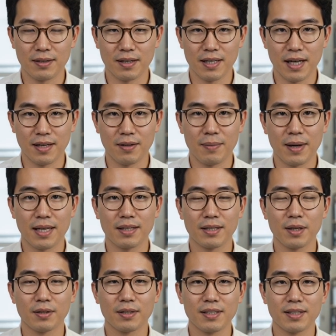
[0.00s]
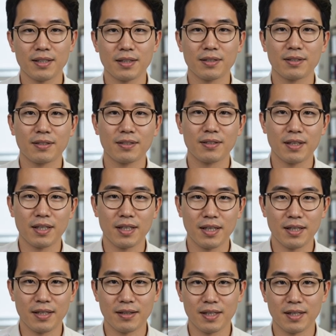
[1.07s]
It never made its own decisions.
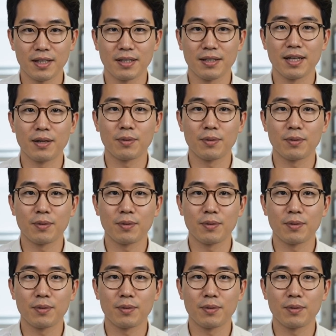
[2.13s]
It just did